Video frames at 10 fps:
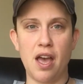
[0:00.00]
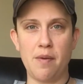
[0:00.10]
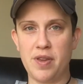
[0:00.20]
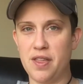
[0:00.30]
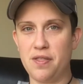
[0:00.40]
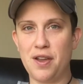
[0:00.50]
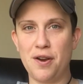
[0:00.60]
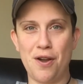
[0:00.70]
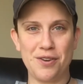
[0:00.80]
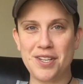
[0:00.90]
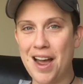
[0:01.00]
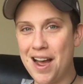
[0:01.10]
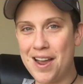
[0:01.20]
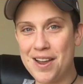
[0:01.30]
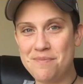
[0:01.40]
I'm getting there on
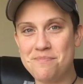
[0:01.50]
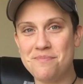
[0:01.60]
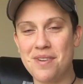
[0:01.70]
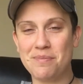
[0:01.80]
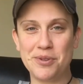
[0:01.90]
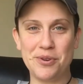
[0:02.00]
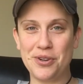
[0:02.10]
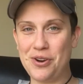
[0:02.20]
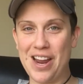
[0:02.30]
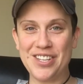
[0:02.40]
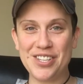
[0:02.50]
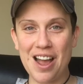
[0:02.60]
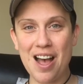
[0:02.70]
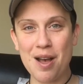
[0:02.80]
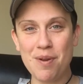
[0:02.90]
time. I'm doing a great
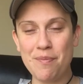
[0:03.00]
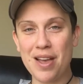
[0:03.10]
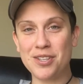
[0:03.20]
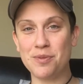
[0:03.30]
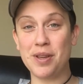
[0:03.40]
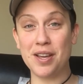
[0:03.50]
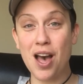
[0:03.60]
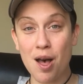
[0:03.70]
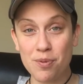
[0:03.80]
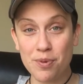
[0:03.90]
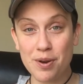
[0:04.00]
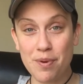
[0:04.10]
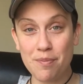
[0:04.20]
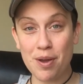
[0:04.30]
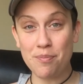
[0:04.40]
job. I'm actually being complimented
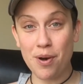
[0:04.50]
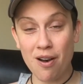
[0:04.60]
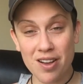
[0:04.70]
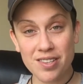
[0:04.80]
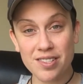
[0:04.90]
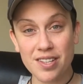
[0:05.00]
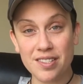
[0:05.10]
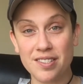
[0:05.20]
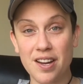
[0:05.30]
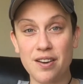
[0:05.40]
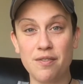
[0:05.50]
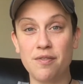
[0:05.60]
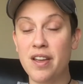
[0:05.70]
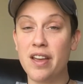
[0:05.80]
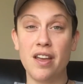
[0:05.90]
by my boss instead
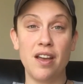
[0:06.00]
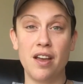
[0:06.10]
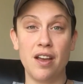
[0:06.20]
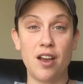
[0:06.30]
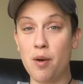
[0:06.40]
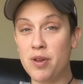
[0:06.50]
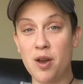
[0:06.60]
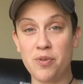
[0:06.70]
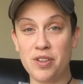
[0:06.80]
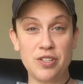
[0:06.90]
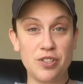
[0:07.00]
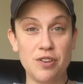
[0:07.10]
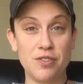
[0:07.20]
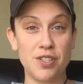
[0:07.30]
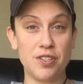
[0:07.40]
of coming up with
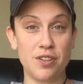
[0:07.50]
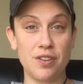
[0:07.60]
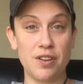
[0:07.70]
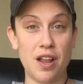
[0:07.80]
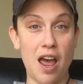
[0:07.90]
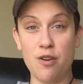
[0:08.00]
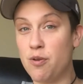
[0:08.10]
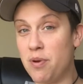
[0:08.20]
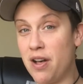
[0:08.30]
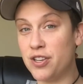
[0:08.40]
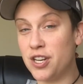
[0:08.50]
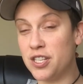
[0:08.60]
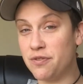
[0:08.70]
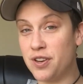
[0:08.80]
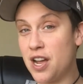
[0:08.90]
excuses on how to
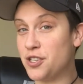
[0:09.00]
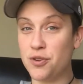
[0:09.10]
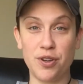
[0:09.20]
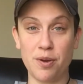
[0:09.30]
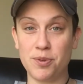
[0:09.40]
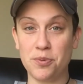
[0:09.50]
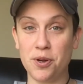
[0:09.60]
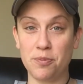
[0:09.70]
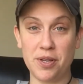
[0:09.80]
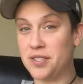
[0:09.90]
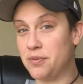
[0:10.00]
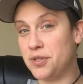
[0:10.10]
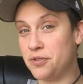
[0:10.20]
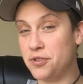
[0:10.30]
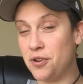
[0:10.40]
apologize for not showing up to work because I
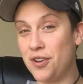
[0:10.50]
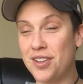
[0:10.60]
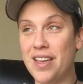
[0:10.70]
was too drunk.